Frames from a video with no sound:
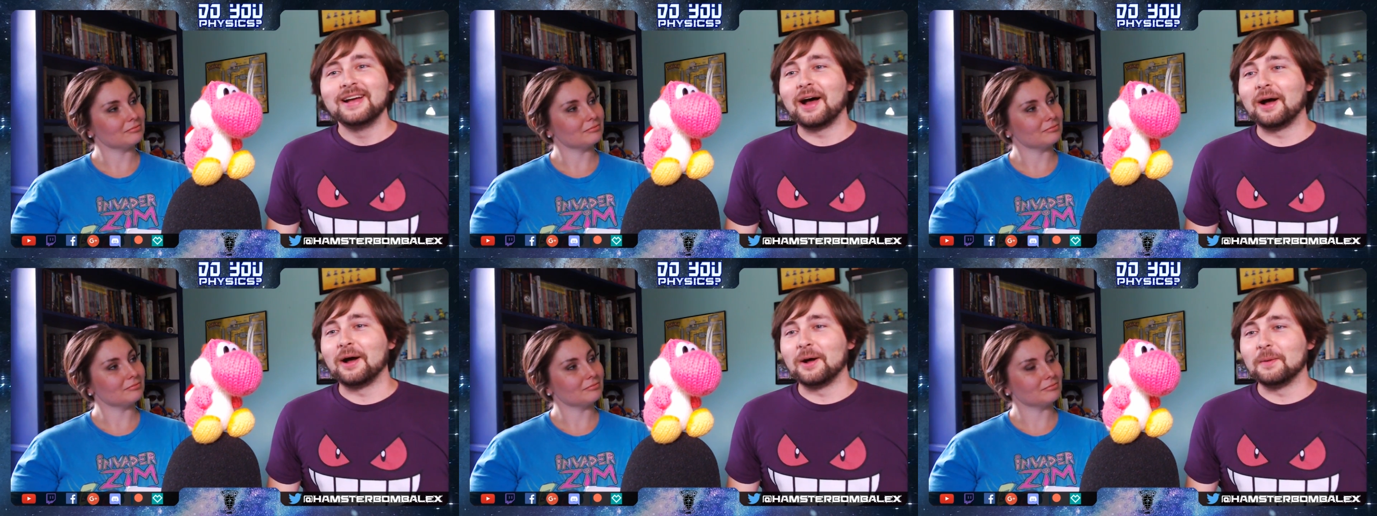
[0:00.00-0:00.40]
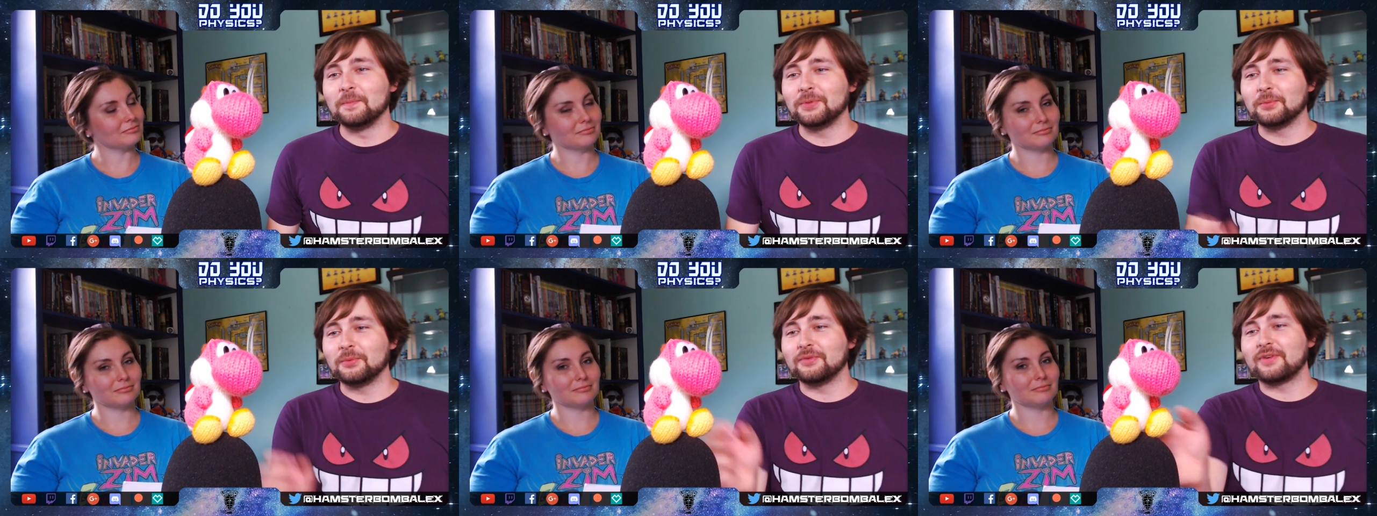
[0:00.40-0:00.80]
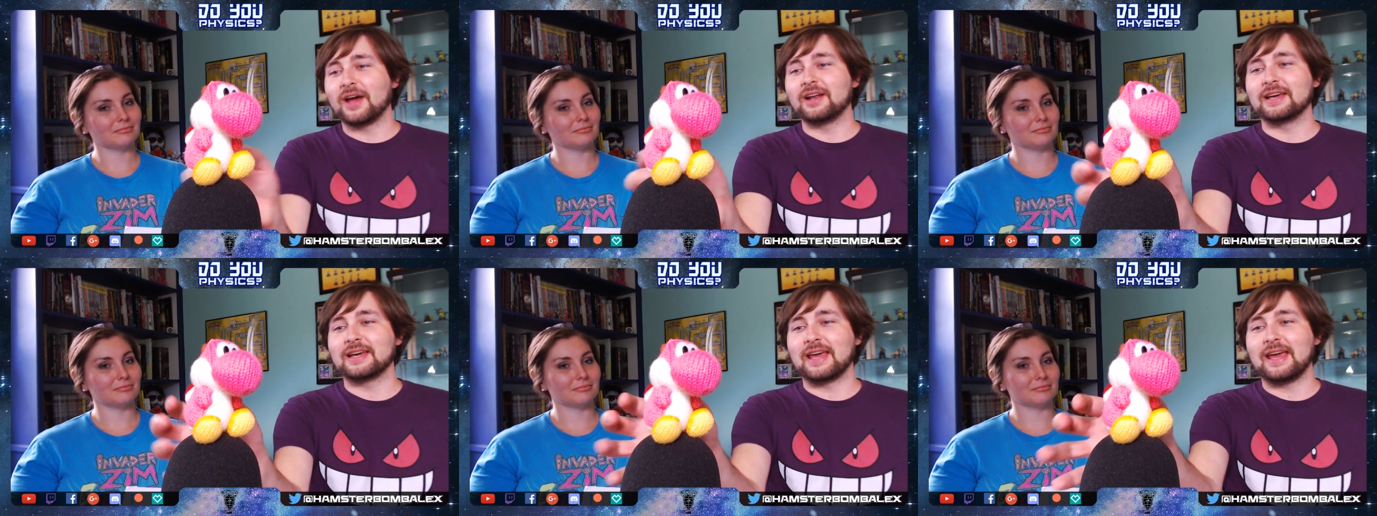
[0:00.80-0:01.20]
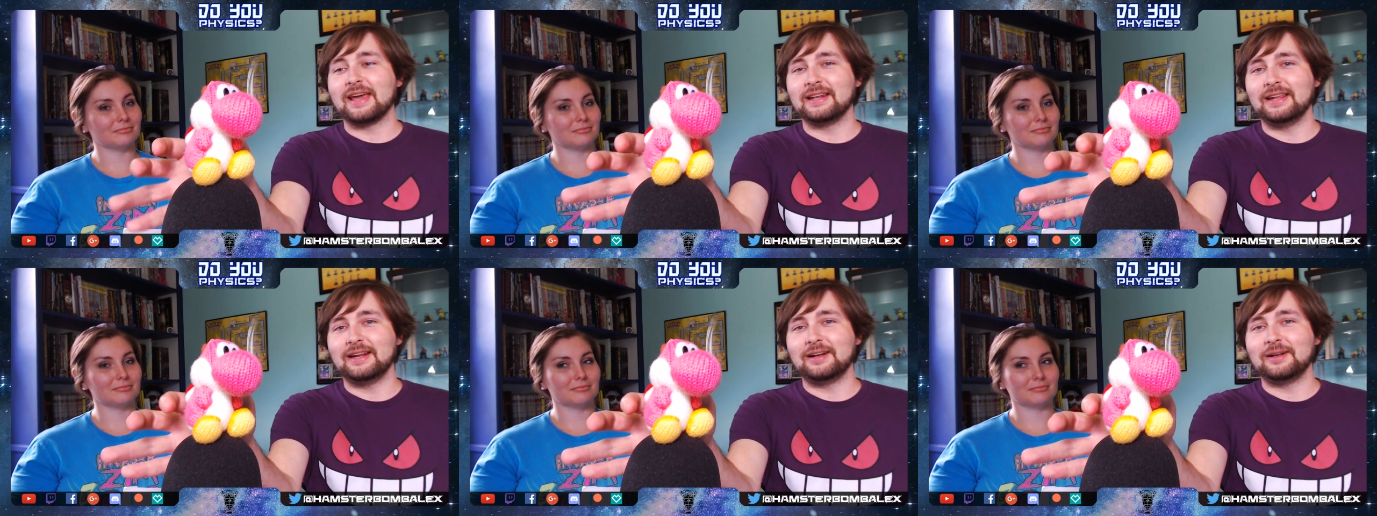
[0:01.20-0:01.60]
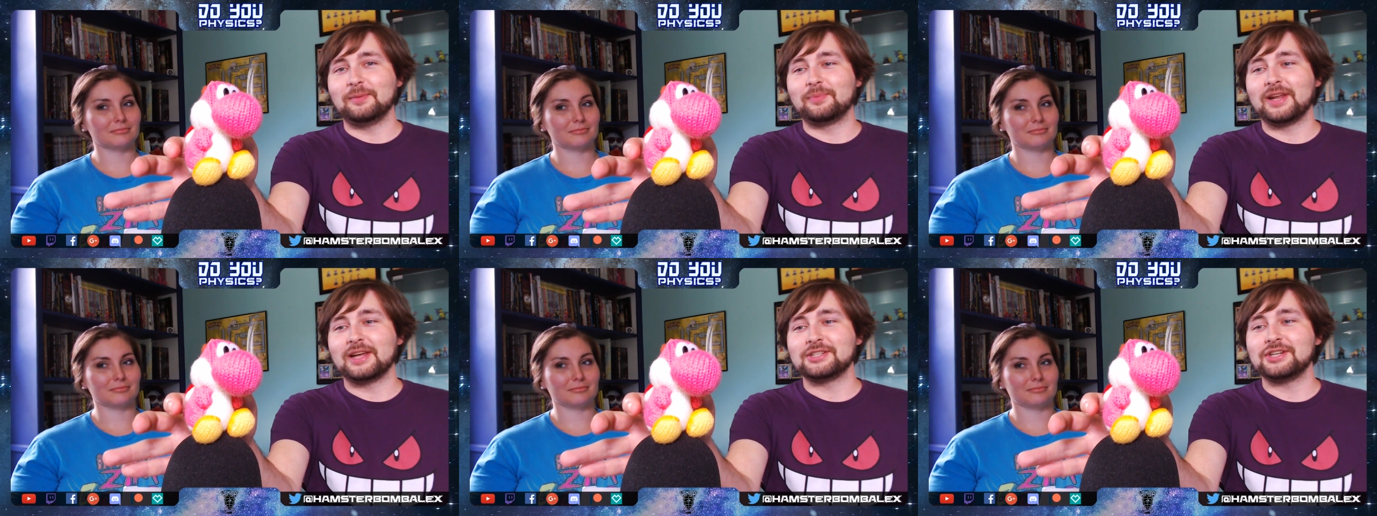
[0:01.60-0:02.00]
Speaker 1: Um, we've got like a little
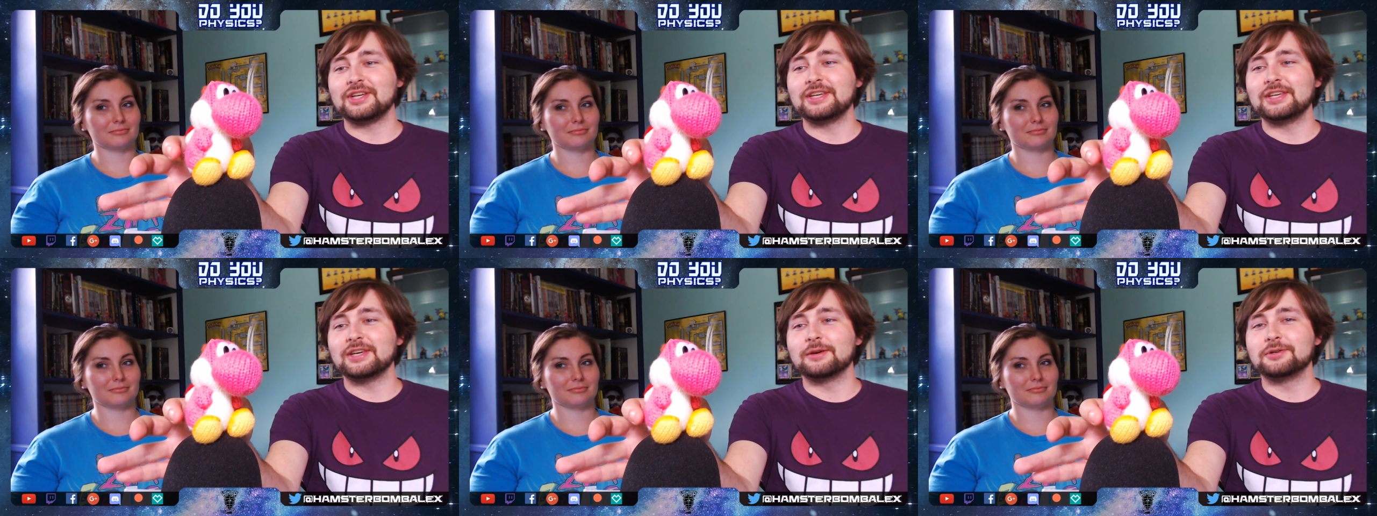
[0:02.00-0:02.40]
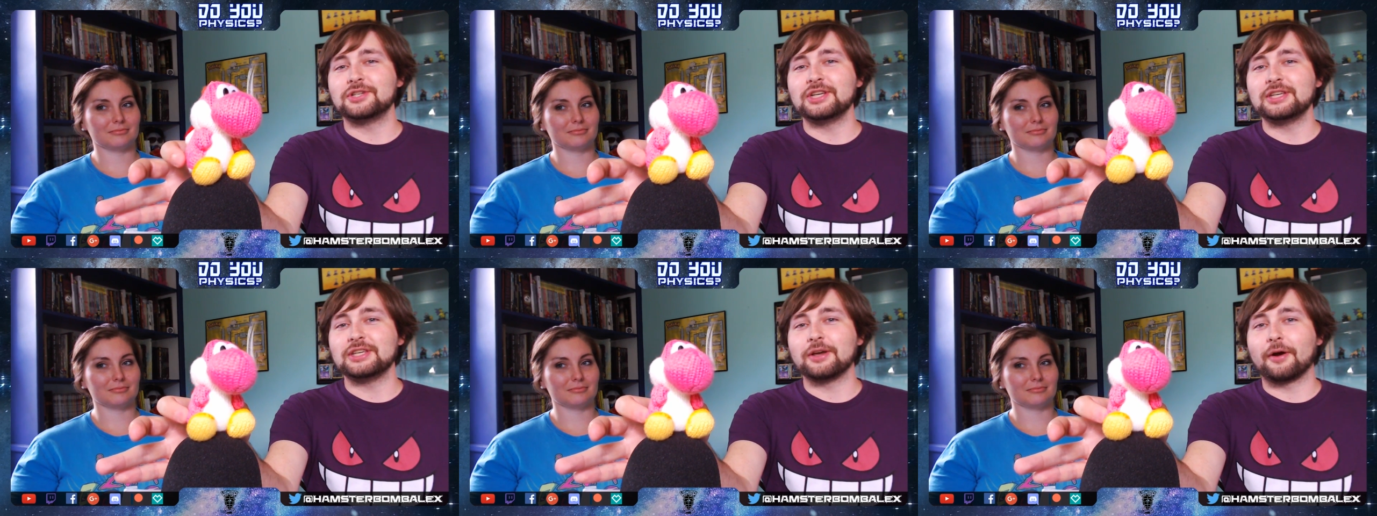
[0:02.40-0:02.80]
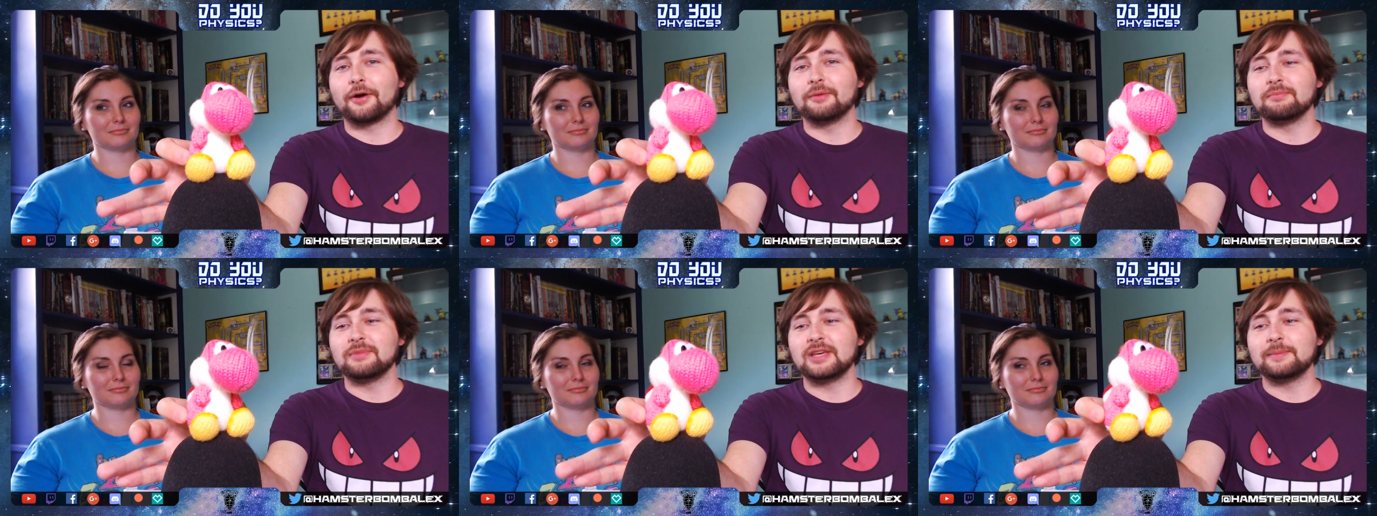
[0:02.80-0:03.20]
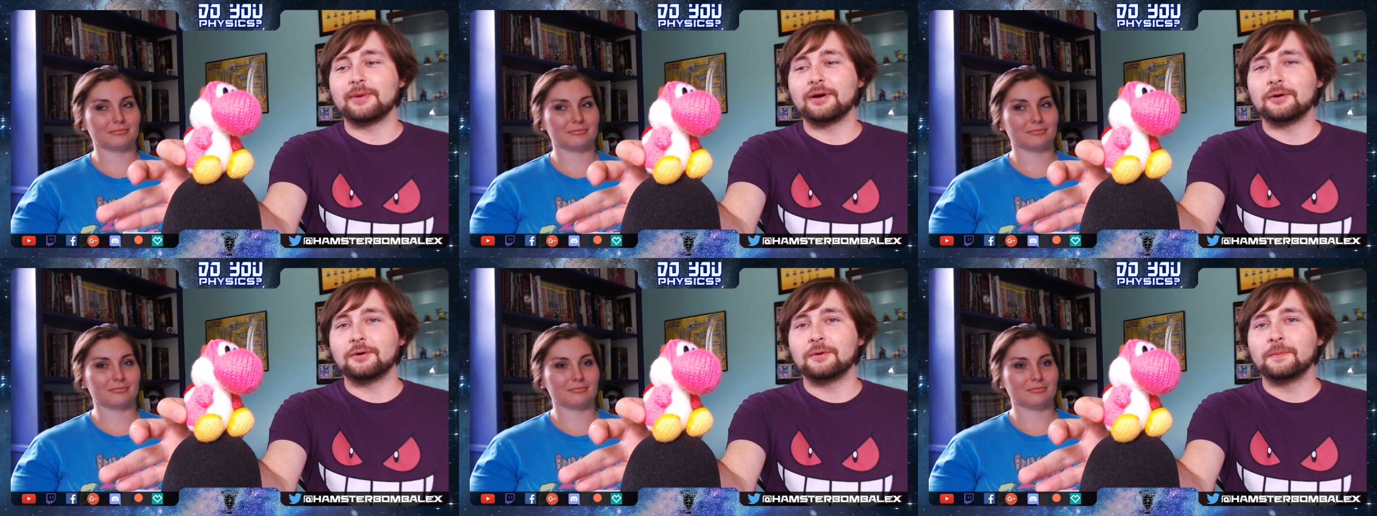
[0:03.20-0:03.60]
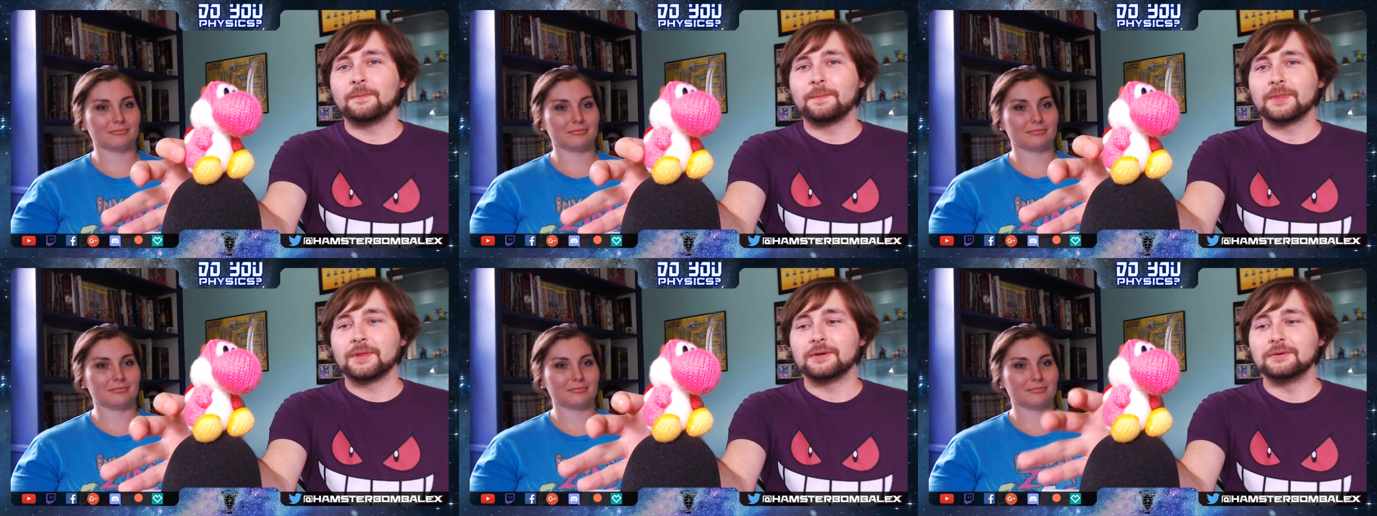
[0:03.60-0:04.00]
plushy Yoshi yarn amiibo
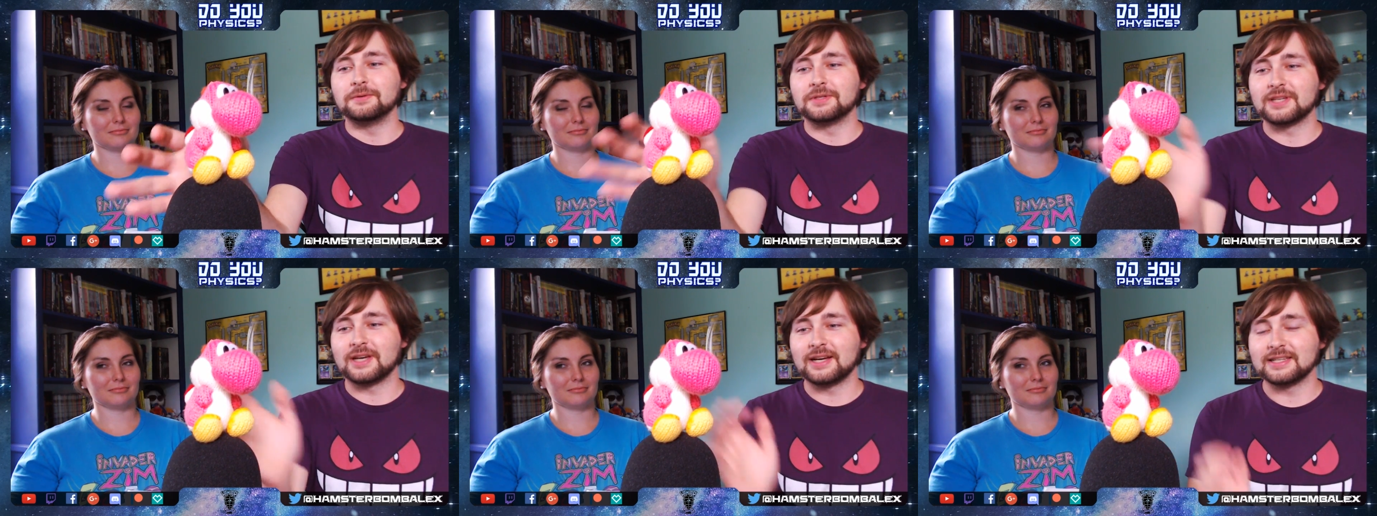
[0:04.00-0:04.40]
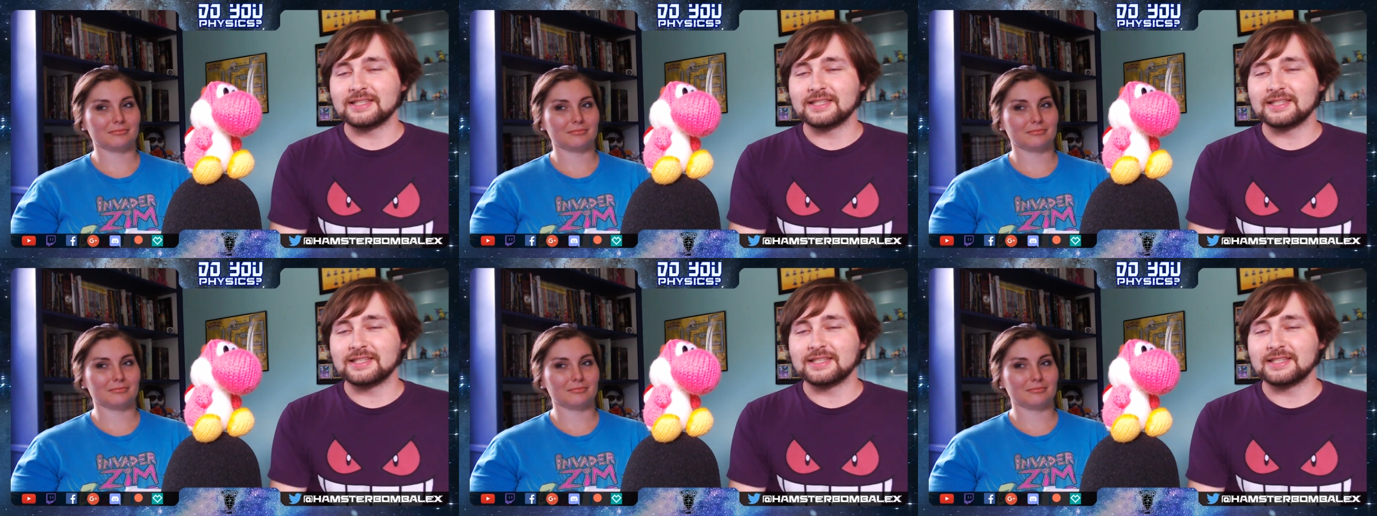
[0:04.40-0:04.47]
who's uh,